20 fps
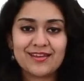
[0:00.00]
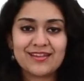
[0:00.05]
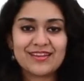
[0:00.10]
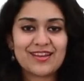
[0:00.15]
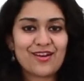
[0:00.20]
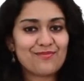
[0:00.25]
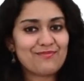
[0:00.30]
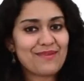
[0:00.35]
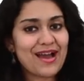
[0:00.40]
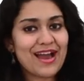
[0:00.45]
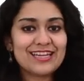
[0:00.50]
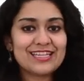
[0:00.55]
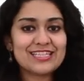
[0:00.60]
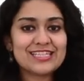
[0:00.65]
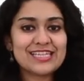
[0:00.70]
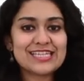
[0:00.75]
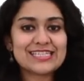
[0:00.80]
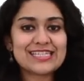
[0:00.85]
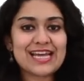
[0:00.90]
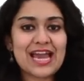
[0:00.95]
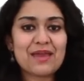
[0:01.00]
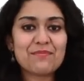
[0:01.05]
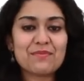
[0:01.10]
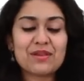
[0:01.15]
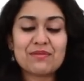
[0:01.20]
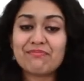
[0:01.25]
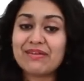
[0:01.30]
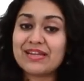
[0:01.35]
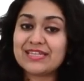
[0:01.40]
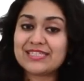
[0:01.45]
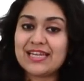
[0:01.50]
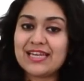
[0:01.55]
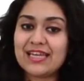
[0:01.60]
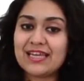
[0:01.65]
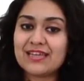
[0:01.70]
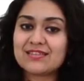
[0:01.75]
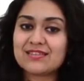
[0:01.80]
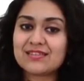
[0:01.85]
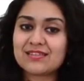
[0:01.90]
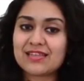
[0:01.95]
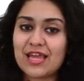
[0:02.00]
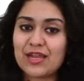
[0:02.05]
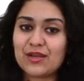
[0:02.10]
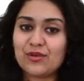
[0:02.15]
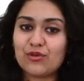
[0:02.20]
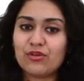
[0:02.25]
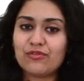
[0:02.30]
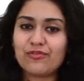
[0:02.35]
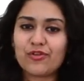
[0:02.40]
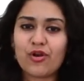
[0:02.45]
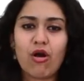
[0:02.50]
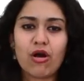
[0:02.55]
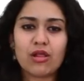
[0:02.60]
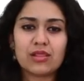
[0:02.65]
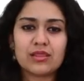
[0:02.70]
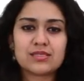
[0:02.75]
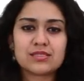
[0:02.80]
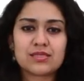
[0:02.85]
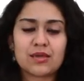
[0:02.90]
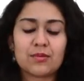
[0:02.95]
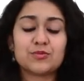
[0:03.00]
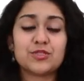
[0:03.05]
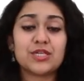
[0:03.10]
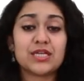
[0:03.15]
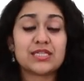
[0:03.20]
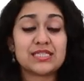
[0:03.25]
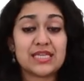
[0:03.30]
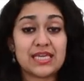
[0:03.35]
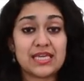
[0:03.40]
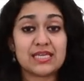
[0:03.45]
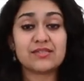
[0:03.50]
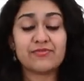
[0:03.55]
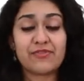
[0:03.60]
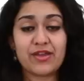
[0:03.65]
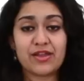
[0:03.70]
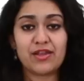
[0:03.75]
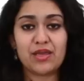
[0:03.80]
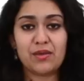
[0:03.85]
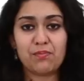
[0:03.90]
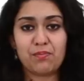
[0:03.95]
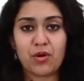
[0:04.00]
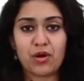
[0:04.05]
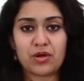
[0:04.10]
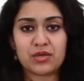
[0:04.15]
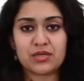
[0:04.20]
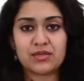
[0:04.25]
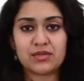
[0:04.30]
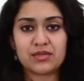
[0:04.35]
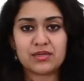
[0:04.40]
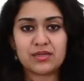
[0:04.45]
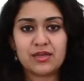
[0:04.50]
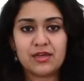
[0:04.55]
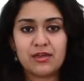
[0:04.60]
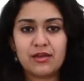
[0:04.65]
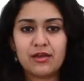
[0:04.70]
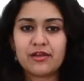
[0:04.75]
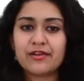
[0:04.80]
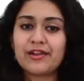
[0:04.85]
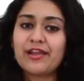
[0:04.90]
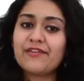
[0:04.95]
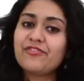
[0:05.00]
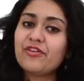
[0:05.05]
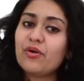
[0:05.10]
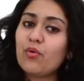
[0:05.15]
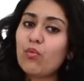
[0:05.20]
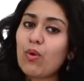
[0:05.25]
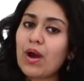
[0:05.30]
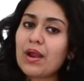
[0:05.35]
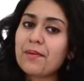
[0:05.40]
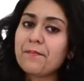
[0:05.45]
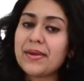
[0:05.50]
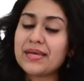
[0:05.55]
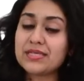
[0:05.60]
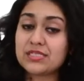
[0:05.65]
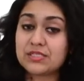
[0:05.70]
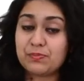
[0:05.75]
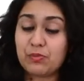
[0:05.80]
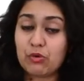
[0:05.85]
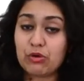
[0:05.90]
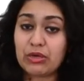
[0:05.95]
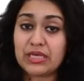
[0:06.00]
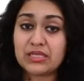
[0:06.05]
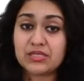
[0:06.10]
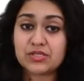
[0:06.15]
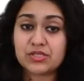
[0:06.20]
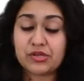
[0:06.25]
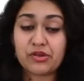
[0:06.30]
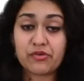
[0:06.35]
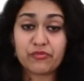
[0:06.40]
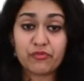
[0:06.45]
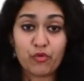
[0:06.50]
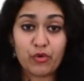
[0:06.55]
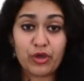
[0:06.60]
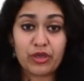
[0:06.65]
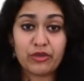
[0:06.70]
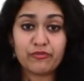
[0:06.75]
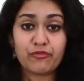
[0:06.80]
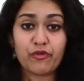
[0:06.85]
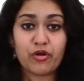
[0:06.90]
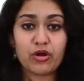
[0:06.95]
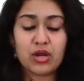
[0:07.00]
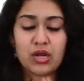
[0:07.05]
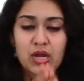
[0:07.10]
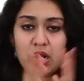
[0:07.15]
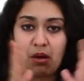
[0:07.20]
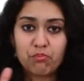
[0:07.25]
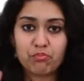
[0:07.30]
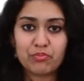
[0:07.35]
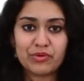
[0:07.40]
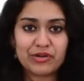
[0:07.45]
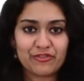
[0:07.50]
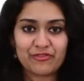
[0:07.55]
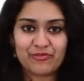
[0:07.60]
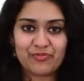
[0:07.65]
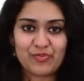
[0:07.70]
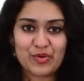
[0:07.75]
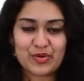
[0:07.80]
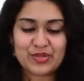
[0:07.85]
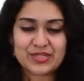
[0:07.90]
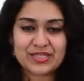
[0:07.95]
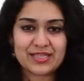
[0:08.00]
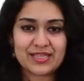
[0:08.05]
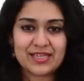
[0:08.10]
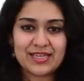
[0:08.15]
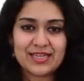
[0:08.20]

Now managing time and maintaining a schedule for all the subjects is very important. Refer one best book instead of going for a number of books.